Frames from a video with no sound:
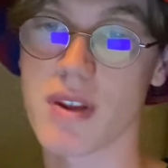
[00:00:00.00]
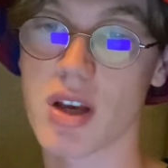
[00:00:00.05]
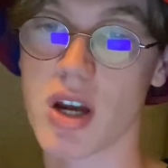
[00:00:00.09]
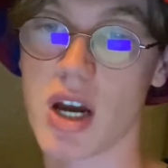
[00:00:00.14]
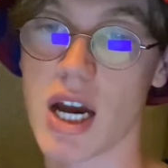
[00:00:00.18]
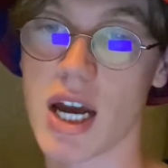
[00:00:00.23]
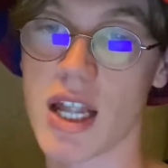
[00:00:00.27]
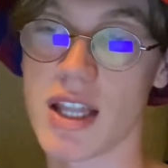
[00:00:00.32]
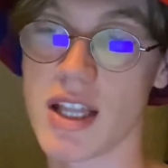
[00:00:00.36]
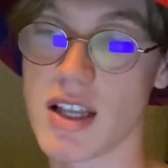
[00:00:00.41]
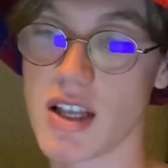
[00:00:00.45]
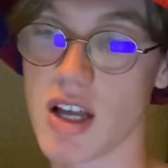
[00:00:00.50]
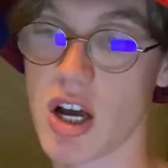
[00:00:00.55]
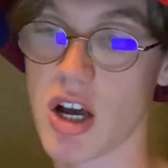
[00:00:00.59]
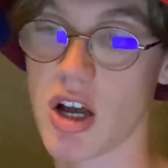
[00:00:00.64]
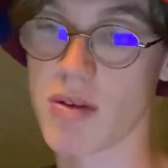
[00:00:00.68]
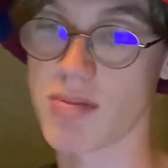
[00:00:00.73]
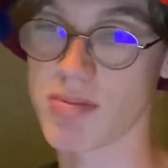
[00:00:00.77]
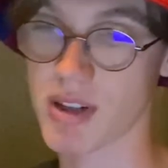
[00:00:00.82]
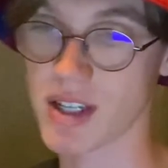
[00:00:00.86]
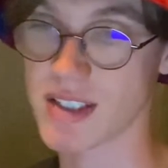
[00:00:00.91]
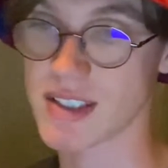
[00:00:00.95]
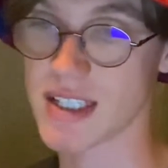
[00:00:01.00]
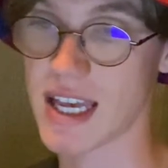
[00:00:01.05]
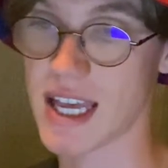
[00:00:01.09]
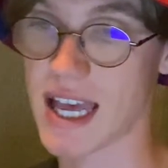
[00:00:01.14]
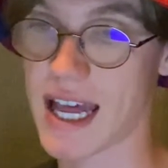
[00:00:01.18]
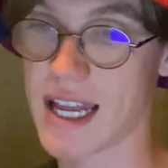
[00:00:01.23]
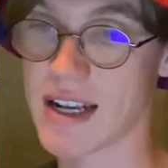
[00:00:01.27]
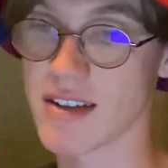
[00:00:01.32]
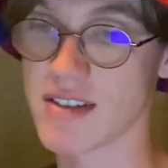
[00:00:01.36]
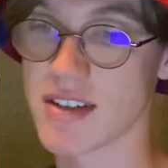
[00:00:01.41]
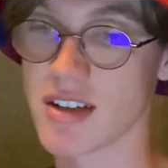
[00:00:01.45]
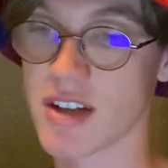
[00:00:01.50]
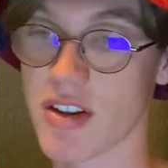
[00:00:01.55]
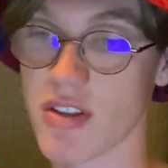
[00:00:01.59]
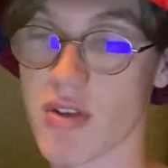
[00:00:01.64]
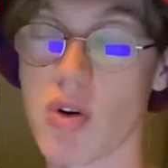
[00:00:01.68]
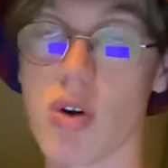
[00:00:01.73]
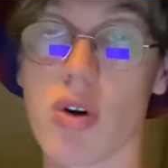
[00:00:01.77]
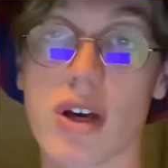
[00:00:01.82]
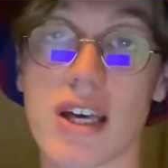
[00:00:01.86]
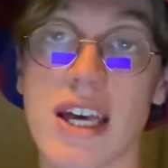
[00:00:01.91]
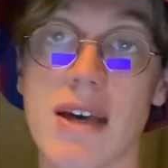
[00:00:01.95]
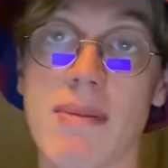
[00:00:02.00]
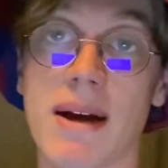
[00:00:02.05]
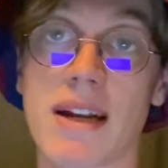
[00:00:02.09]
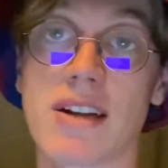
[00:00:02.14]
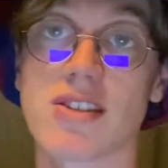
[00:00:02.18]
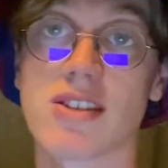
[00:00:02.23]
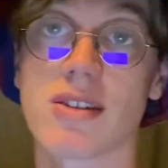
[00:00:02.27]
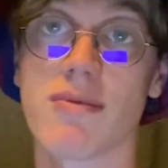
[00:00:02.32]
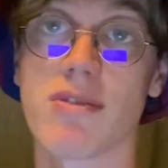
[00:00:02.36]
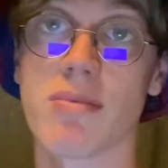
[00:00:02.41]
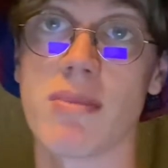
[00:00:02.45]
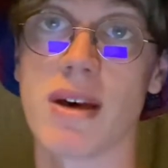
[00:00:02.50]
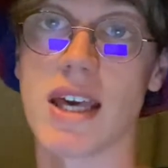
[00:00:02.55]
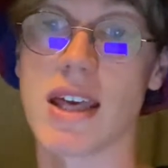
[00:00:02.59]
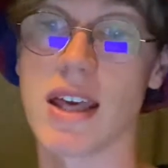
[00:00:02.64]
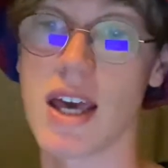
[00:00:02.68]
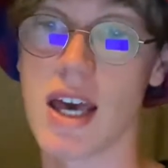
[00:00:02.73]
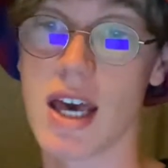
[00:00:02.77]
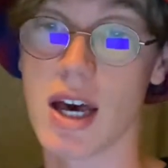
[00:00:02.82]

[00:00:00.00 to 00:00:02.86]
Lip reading: and I'm going to say Anderson. I thought Joachim Anderson for me.